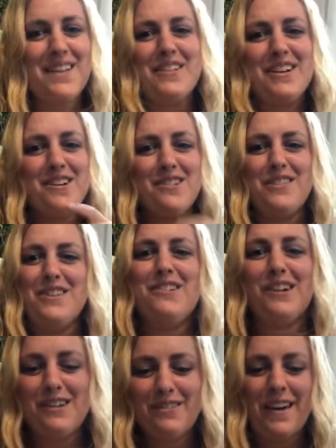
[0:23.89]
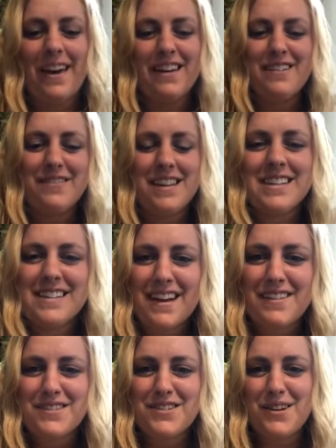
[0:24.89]
Let me know if you are a fan of these
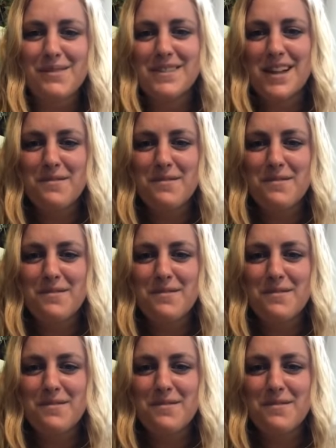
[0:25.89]
live streams.